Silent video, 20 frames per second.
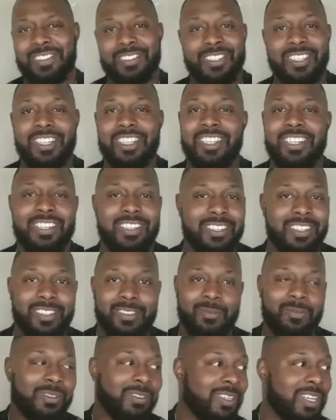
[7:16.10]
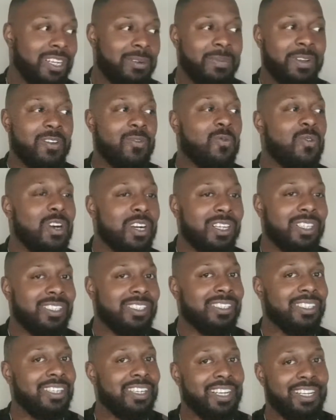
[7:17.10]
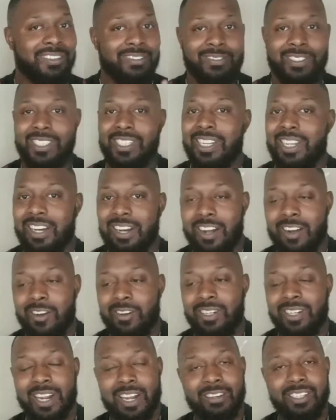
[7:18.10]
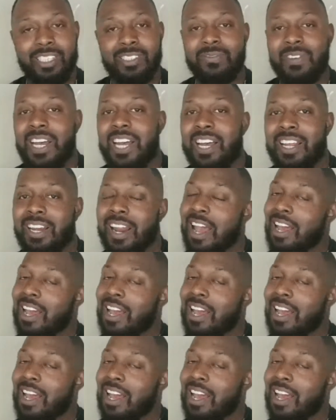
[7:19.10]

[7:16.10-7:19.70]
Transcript: it could have been worse. And it was saying, oh, no, he's fine.